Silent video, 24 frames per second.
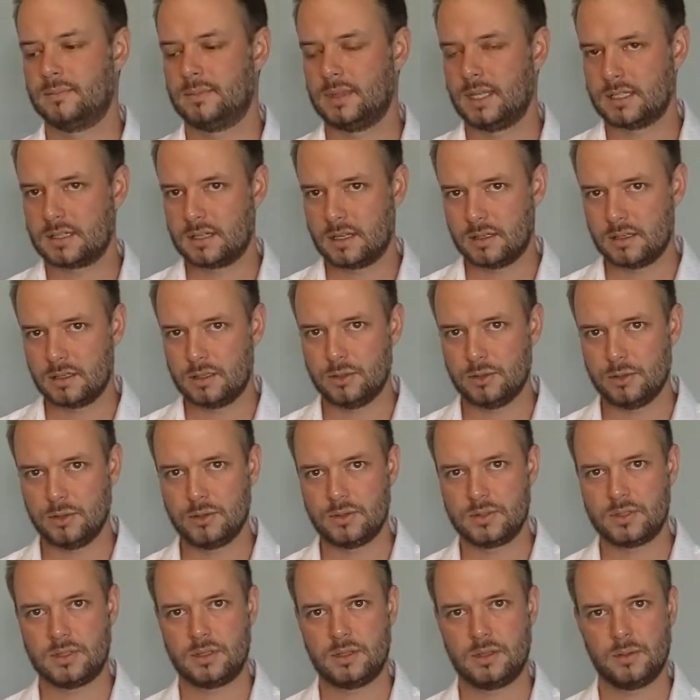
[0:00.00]
This
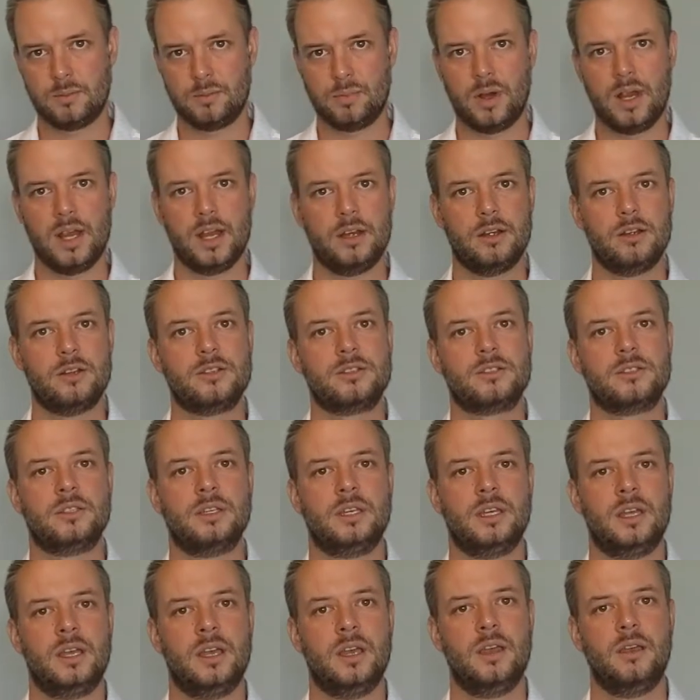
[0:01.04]
concludes the prayers
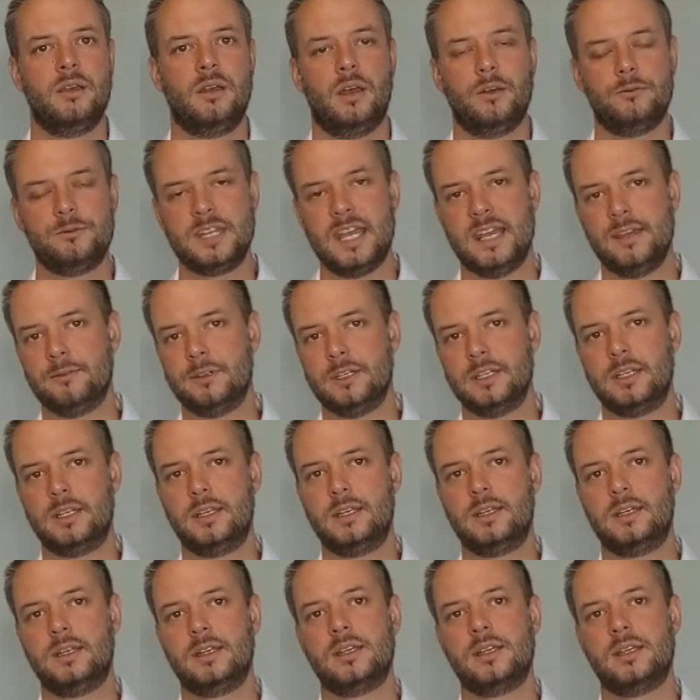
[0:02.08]
of David,